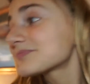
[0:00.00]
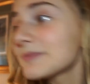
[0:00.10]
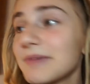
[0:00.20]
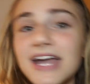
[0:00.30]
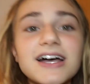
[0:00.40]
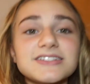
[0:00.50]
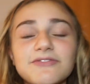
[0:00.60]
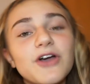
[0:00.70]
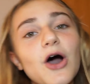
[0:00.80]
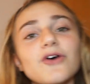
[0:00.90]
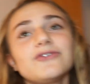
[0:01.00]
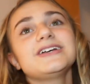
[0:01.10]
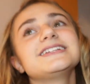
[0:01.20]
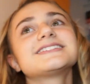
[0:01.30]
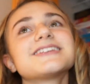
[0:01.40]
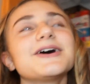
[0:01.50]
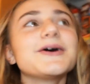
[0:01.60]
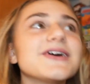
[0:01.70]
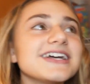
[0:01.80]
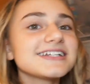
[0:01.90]
because of COVID,
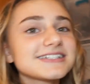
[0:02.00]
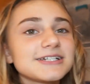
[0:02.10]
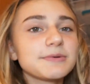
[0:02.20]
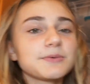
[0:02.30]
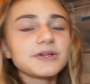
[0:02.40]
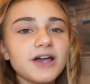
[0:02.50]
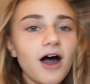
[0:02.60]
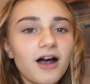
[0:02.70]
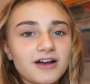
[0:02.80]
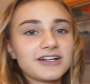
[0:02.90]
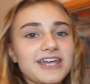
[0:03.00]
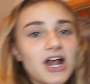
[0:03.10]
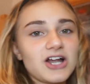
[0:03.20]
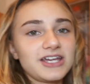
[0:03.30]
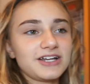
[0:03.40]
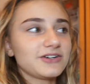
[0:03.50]
so it's gonna be really hard carrying it